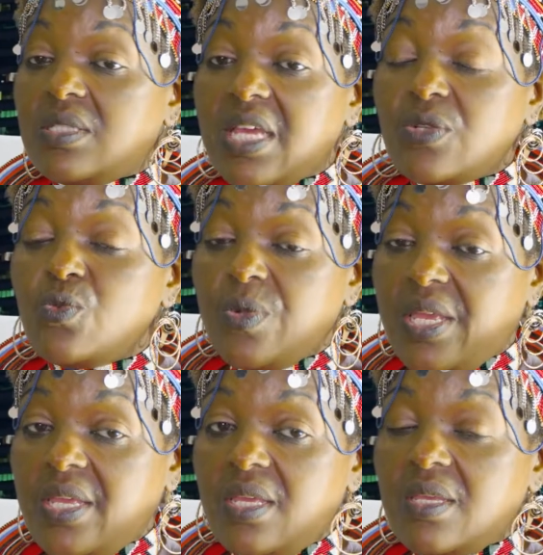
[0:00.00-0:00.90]
That
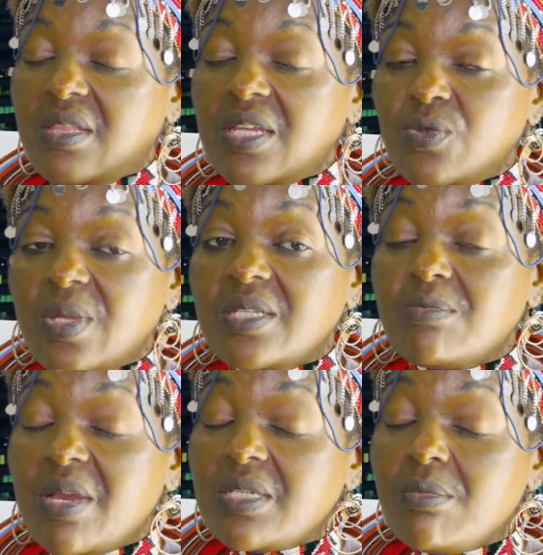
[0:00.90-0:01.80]
way
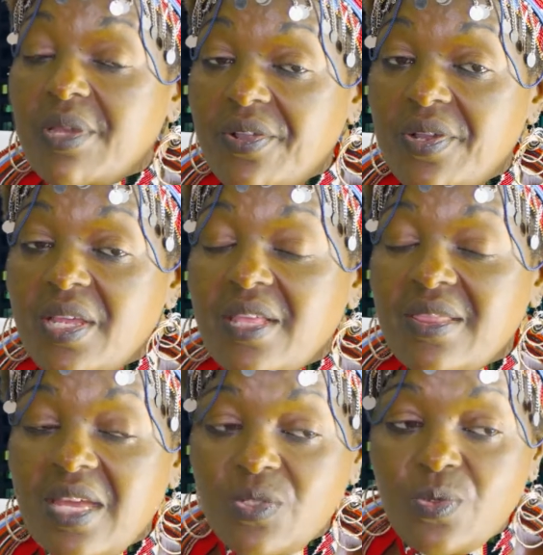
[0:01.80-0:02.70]
is much better,
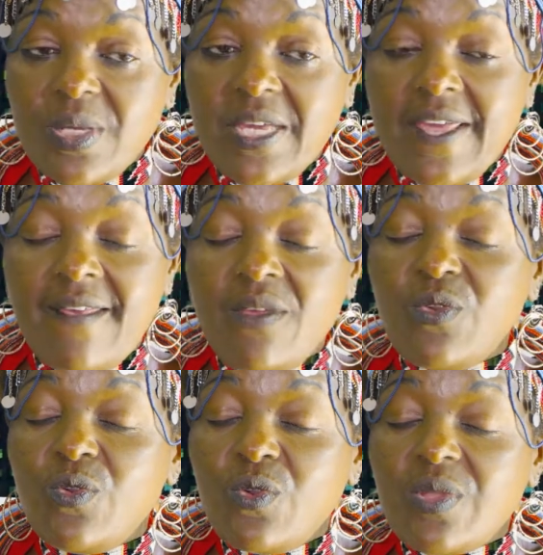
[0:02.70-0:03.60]
and that way
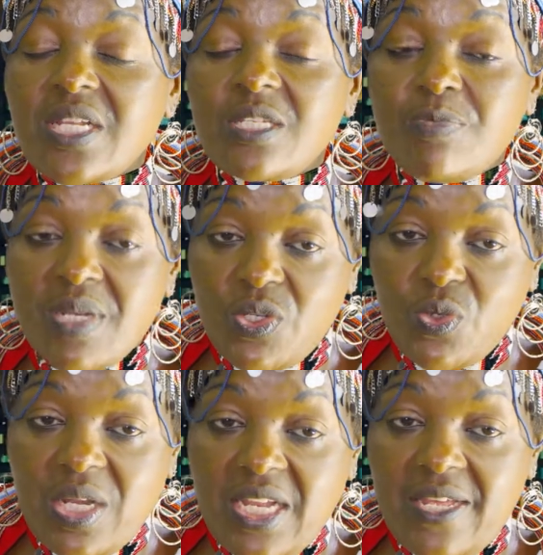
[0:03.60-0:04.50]
you know that
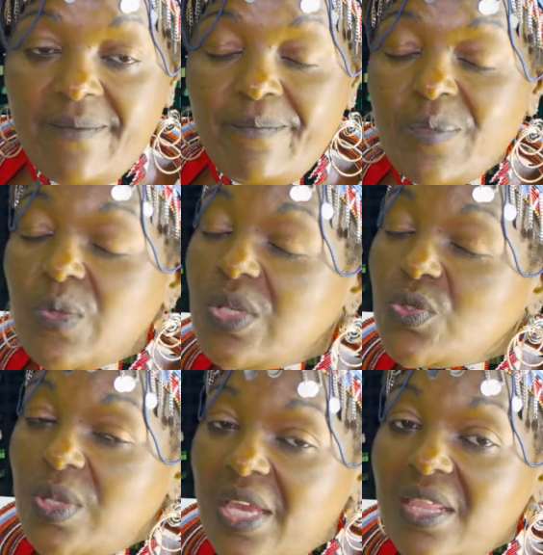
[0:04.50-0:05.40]
spiritually you are
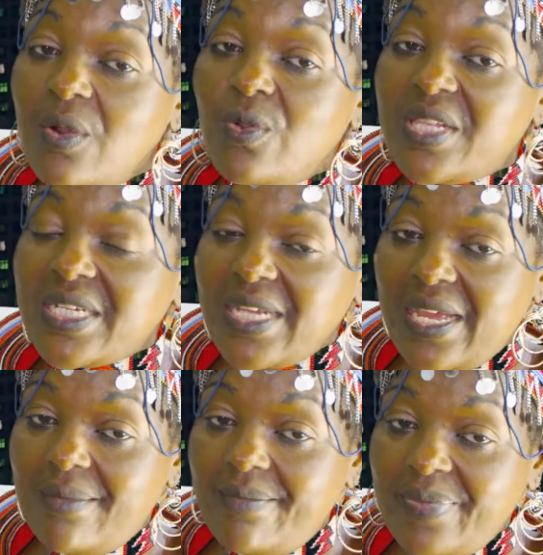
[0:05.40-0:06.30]
together all the
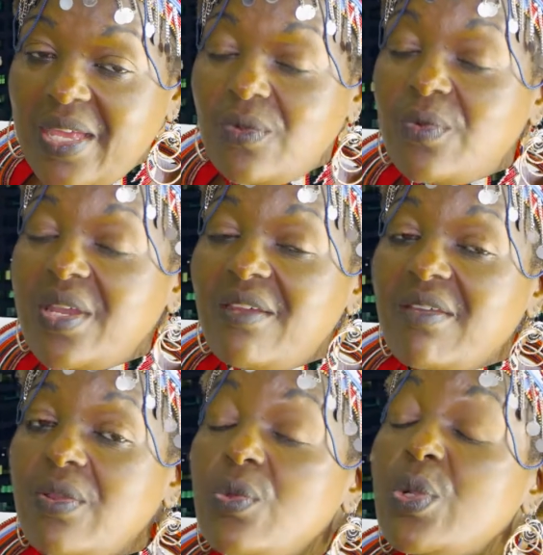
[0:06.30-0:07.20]
time, and
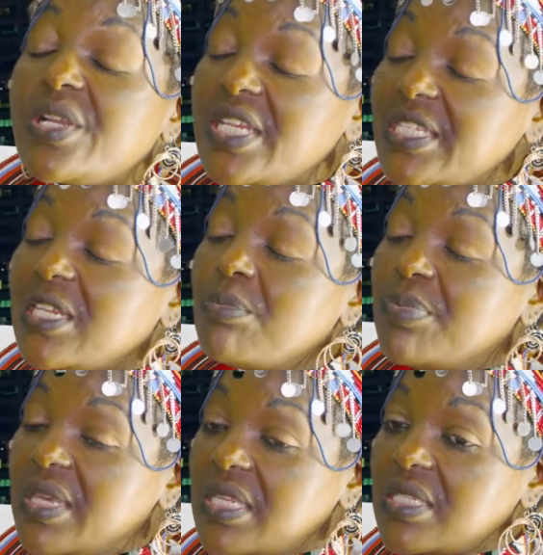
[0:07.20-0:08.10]
wherever you will rest in
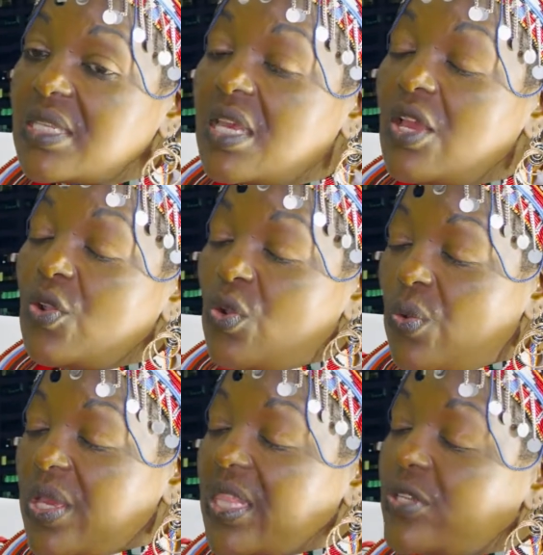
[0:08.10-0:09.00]
peace,
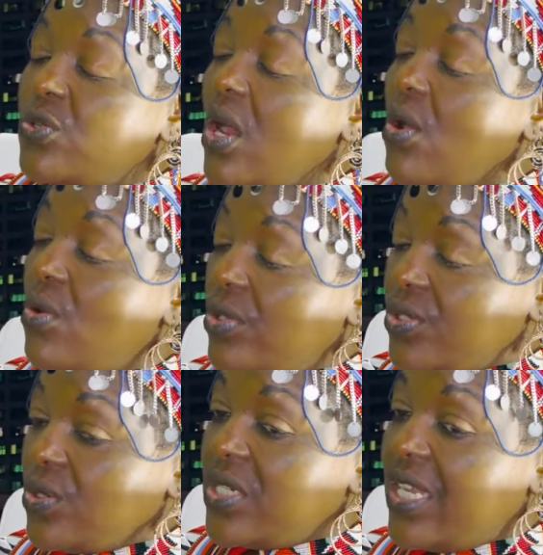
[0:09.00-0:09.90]
knowing that you are
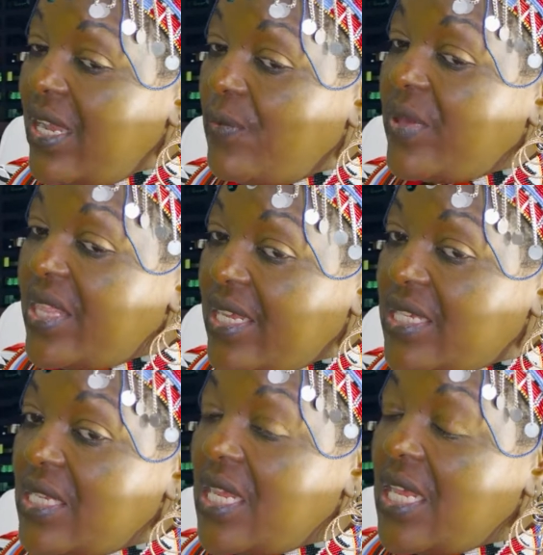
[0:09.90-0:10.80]
also dealing with
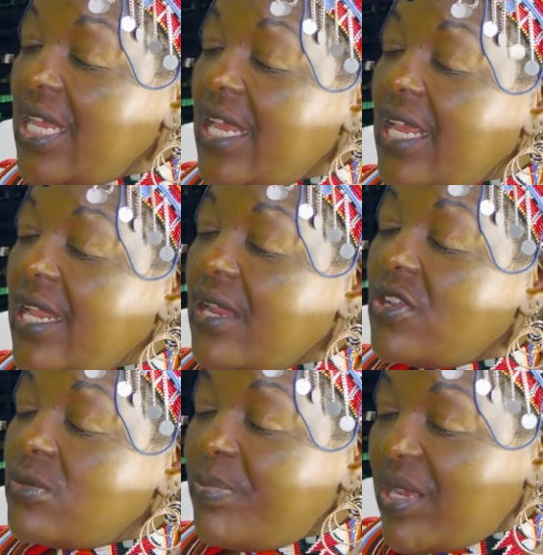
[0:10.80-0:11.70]
it in a
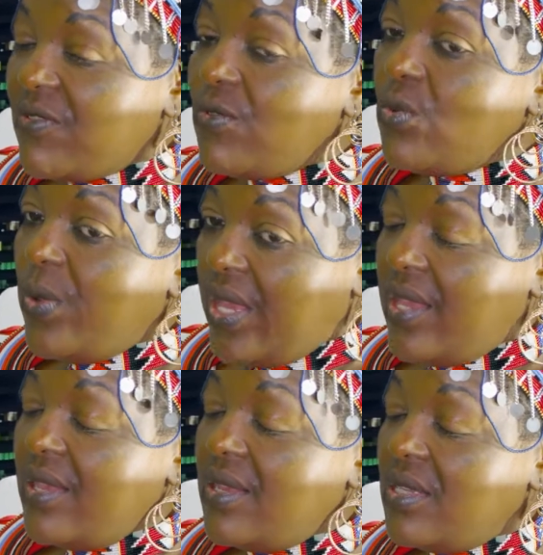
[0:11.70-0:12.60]
respectful way.
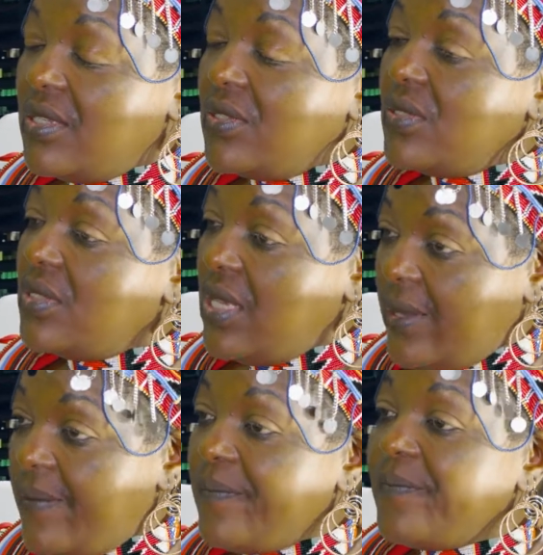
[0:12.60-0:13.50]
Sure.
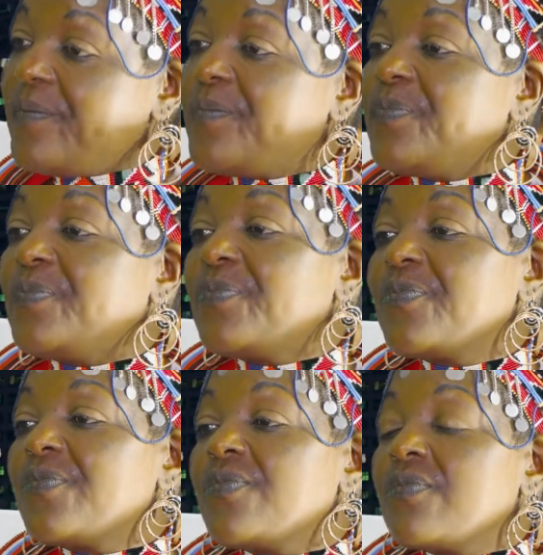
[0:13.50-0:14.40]
Yeah,
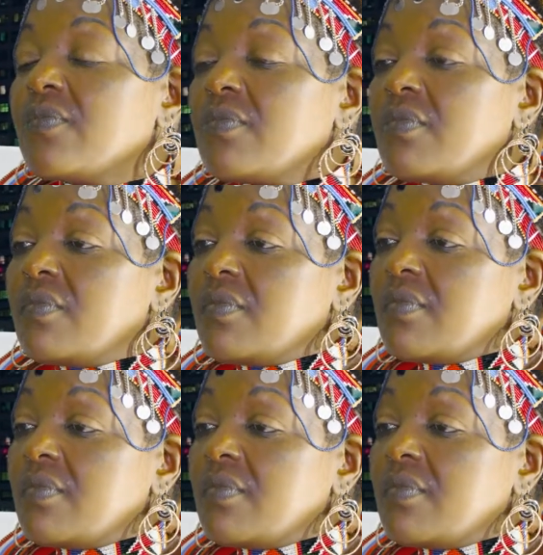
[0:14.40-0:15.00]
and talking